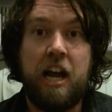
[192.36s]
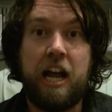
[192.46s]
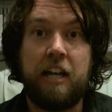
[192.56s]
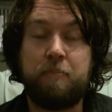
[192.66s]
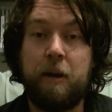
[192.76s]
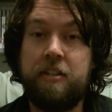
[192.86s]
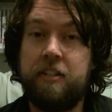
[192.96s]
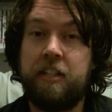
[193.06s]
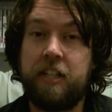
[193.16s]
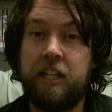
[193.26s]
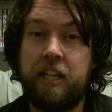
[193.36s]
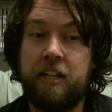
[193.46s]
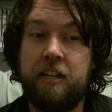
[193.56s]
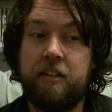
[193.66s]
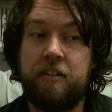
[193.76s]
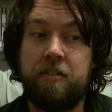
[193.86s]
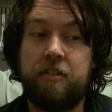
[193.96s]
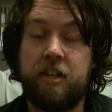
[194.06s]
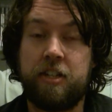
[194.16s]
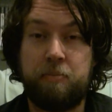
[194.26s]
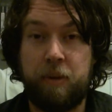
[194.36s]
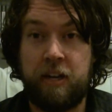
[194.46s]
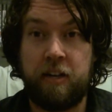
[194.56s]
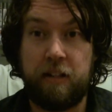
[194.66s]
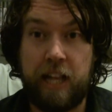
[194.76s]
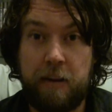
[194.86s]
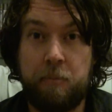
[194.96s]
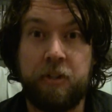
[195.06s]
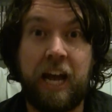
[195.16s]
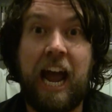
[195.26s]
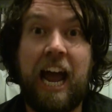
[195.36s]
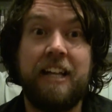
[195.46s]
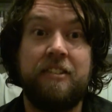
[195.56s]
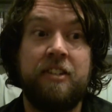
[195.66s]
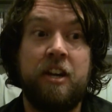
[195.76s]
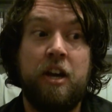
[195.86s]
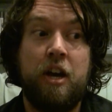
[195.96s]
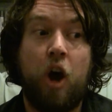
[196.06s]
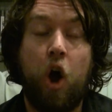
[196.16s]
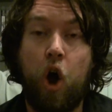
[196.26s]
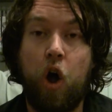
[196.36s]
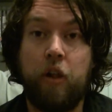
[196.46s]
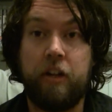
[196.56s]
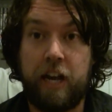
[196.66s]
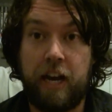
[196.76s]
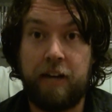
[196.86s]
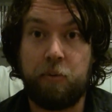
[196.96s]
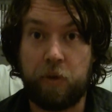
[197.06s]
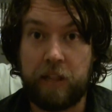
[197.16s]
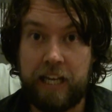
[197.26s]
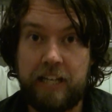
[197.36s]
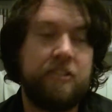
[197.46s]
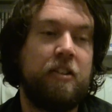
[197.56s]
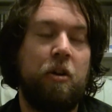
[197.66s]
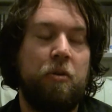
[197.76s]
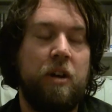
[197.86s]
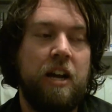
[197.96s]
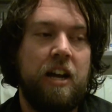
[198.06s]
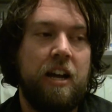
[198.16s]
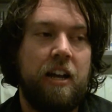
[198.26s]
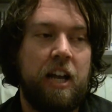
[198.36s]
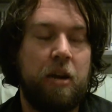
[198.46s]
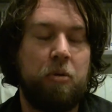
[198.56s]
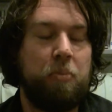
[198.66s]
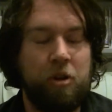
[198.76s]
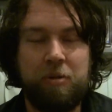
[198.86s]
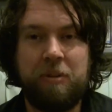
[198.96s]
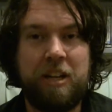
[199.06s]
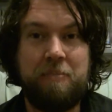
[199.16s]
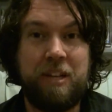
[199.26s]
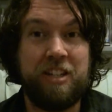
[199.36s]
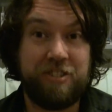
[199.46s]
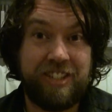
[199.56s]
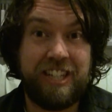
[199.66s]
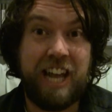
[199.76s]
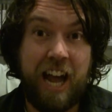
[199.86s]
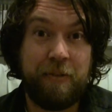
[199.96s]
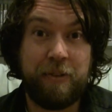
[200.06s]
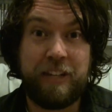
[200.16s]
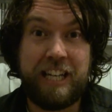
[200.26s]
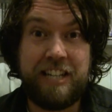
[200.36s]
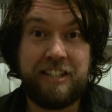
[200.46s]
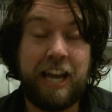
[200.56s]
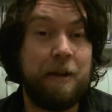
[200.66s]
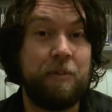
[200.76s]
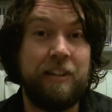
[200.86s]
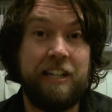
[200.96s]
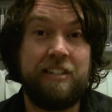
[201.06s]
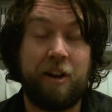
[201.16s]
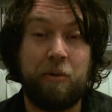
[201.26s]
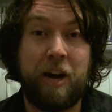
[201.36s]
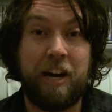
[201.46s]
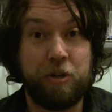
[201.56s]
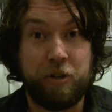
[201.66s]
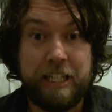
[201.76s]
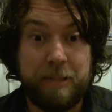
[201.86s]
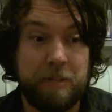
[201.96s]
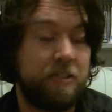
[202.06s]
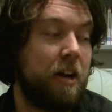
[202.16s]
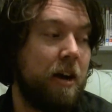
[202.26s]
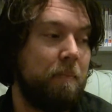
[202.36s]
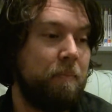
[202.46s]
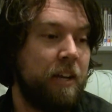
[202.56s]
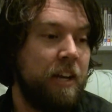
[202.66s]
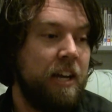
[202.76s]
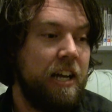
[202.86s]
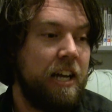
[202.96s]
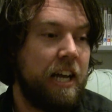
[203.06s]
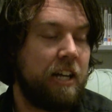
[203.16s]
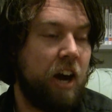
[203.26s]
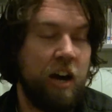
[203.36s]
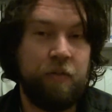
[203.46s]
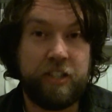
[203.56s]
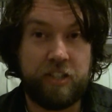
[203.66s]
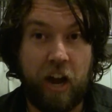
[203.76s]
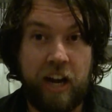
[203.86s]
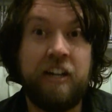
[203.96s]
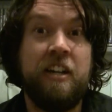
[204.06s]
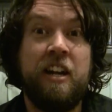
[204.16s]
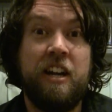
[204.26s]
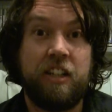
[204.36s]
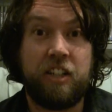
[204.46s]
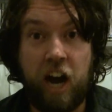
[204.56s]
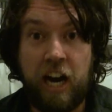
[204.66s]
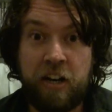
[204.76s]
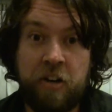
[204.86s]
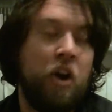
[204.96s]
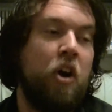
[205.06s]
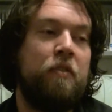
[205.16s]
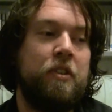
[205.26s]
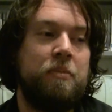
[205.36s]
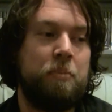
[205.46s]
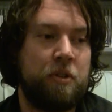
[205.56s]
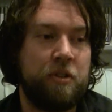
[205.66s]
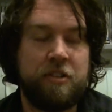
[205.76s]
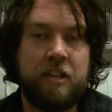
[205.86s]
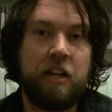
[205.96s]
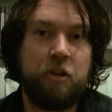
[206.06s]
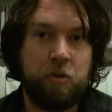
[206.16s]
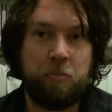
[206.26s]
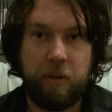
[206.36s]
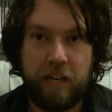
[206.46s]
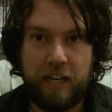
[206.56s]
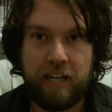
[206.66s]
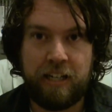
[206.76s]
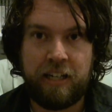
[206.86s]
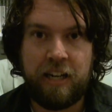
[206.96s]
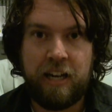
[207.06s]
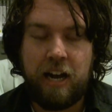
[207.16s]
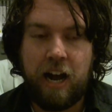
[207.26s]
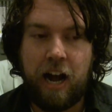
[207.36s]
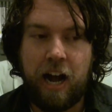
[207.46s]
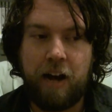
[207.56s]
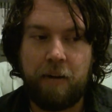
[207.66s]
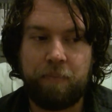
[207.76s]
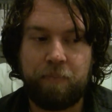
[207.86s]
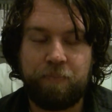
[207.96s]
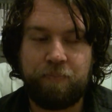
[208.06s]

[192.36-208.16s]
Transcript: It's basically just been labeled as holiday release. So it will probably it'd be interesting to have a Ys game released around Christmas. I'm kind of excited, kind of nervous because there could be um,